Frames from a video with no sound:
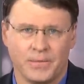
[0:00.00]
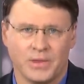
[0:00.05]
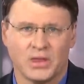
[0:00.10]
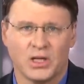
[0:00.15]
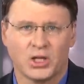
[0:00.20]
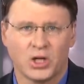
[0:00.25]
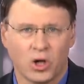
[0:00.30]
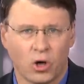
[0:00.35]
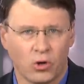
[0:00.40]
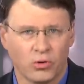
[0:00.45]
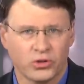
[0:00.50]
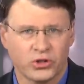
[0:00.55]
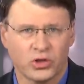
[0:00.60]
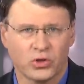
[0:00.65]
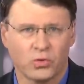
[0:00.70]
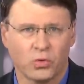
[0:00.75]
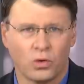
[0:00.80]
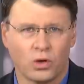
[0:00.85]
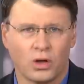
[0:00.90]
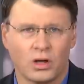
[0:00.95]
The culture
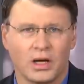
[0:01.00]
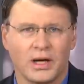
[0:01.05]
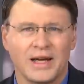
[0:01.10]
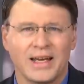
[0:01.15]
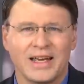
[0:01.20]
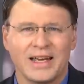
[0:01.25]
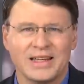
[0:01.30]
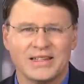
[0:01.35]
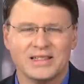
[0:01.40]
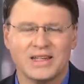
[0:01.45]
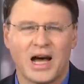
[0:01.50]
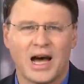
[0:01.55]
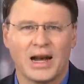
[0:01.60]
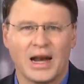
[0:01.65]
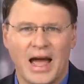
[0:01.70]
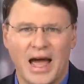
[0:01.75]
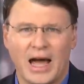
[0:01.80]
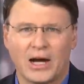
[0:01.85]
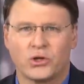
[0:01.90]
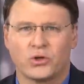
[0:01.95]
war is not
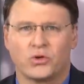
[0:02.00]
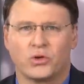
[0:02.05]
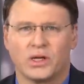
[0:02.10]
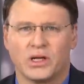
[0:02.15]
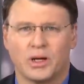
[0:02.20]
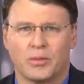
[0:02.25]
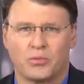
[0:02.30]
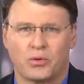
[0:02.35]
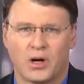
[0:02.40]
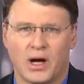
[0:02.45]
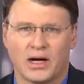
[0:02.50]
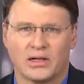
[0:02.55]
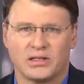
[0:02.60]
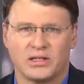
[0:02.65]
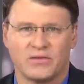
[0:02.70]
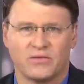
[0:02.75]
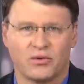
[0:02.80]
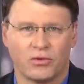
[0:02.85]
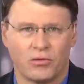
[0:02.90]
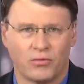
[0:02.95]
actually a
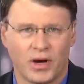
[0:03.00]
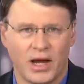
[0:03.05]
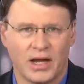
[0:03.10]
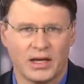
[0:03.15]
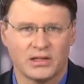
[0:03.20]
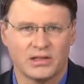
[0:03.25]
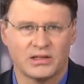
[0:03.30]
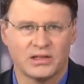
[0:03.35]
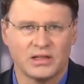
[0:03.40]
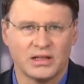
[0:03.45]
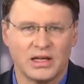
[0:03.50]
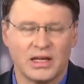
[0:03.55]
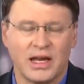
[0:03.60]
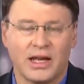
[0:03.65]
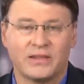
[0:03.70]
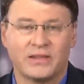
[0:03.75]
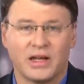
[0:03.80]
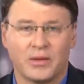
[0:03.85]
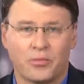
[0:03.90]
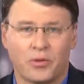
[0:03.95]
proxy for race,
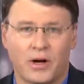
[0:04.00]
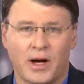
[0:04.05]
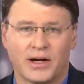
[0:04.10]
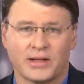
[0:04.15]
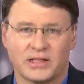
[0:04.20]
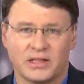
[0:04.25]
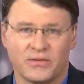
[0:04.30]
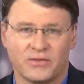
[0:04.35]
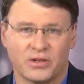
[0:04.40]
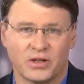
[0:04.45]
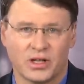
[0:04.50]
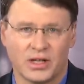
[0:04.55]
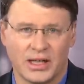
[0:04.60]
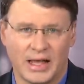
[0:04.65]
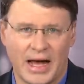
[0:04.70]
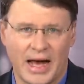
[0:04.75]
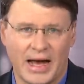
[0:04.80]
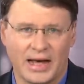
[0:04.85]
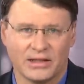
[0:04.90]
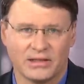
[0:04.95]
it's a proxy for
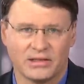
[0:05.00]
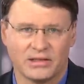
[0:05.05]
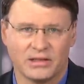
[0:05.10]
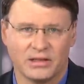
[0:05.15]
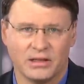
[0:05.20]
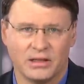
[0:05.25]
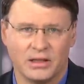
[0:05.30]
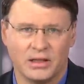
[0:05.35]
class.